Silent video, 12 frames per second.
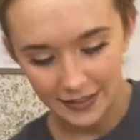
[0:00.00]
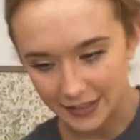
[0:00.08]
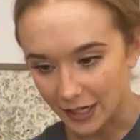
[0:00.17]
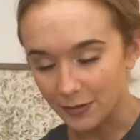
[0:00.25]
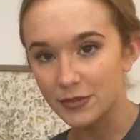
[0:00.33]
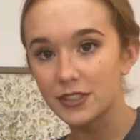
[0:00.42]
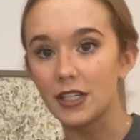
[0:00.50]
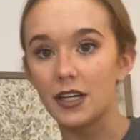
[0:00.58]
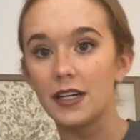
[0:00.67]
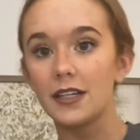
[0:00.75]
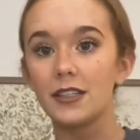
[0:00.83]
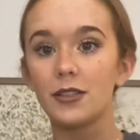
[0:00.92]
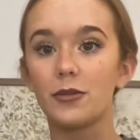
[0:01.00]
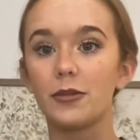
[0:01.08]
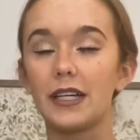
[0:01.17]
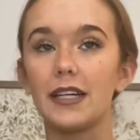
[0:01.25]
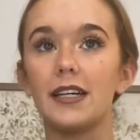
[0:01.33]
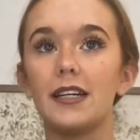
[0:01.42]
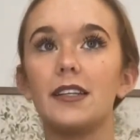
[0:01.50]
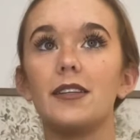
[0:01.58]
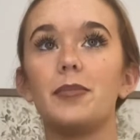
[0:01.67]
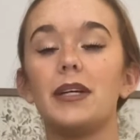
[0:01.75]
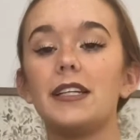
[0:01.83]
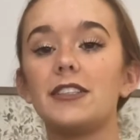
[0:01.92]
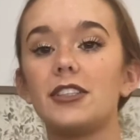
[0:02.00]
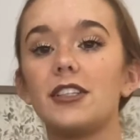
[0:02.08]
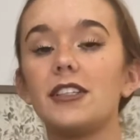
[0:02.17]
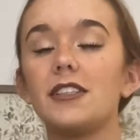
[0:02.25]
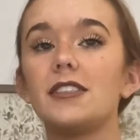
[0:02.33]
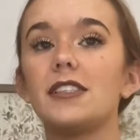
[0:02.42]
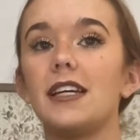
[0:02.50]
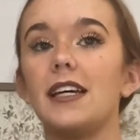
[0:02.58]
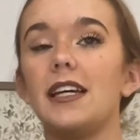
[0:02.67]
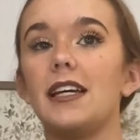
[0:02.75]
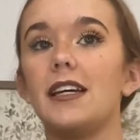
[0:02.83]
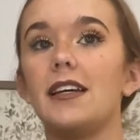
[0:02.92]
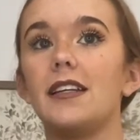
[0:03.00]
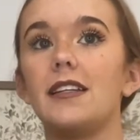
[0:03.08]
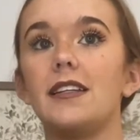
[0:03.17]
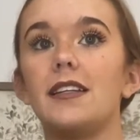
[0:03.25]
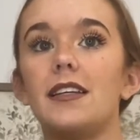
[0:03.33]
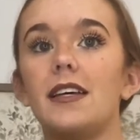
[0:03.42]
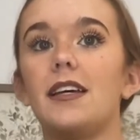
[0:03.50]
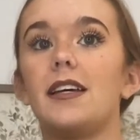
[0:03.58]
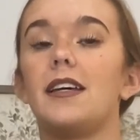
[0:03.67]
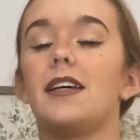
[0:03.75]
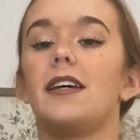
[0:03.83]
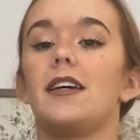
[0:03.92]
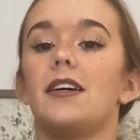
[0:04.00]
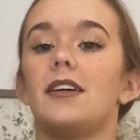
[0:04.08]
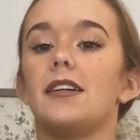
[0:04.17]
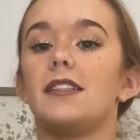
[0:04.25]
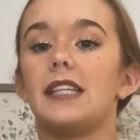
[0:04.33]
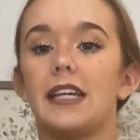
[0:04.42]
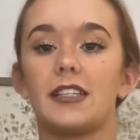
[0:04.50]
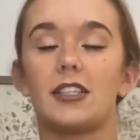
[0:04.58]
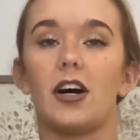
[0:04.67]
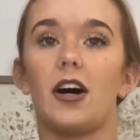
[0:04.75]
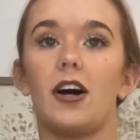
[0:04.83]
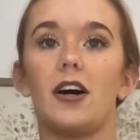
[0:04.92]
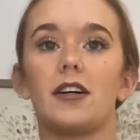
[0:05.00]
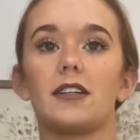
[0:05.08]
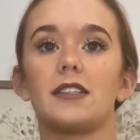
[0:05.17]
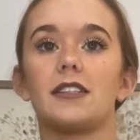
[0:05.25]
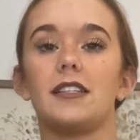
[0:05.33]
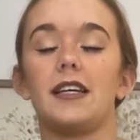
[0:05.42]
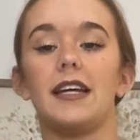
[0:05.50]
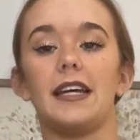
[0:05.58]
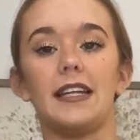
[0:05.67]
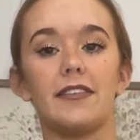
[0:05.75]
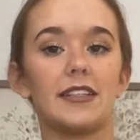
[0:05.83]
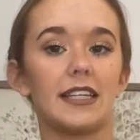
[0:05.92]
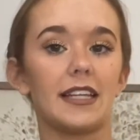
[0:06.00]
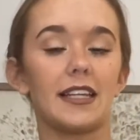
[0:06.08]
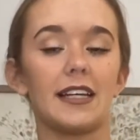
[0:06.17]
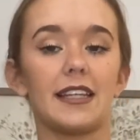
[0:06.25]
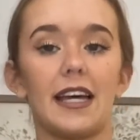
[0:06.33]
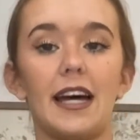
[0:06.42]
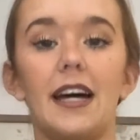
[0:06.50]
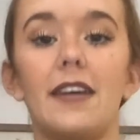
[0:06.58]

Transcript: I'm done with pictures and TikToks and everything like that.